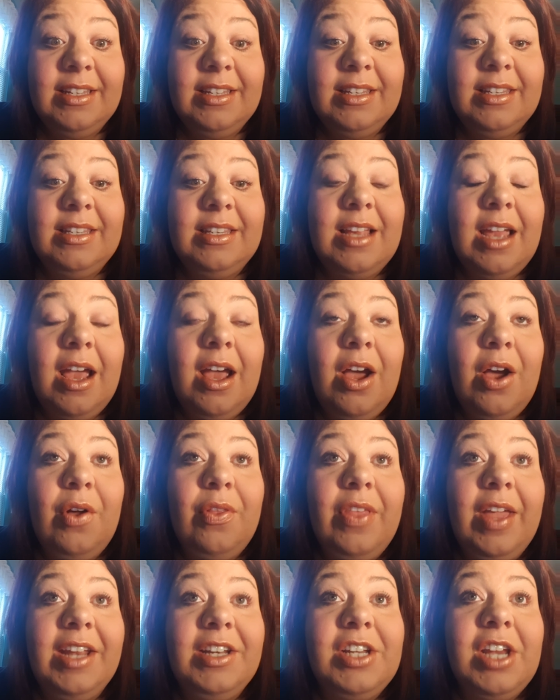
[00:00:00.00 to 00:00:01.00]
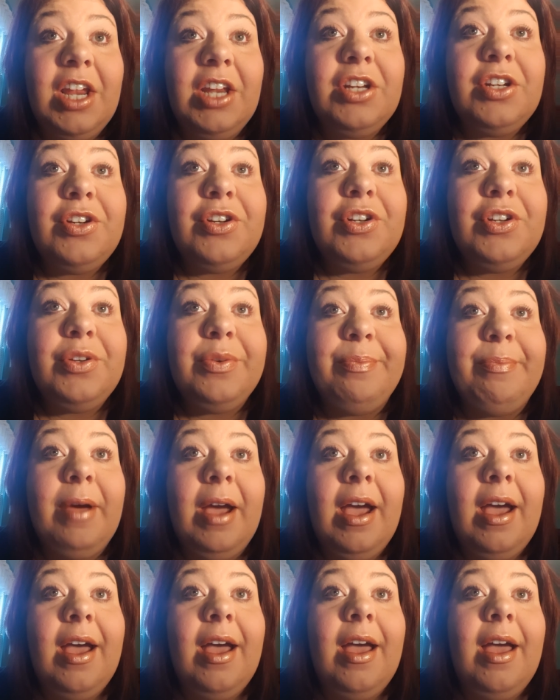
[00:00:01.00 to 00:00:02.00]
So they changed
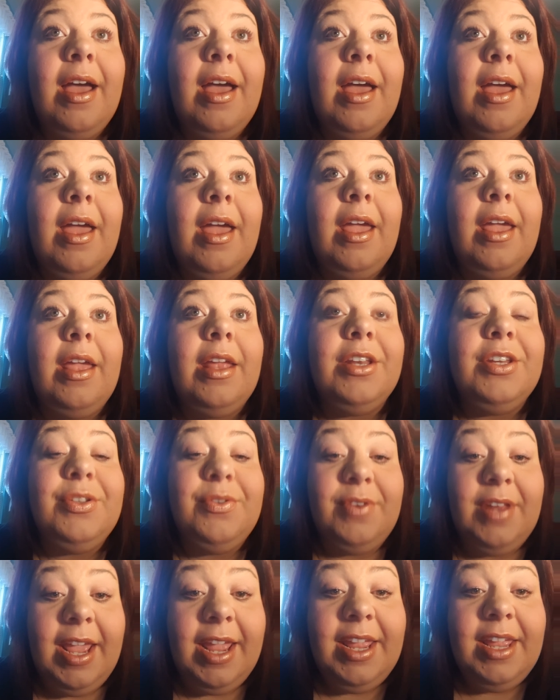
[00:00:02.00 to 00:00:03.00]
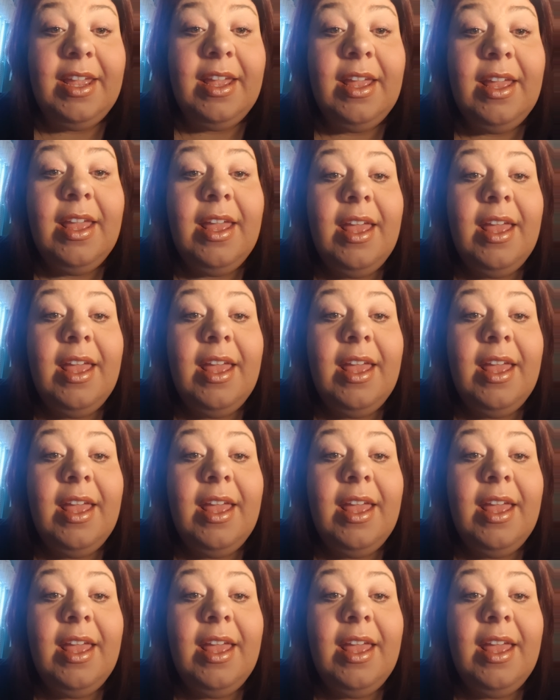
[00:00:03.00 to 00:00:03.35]
my due date.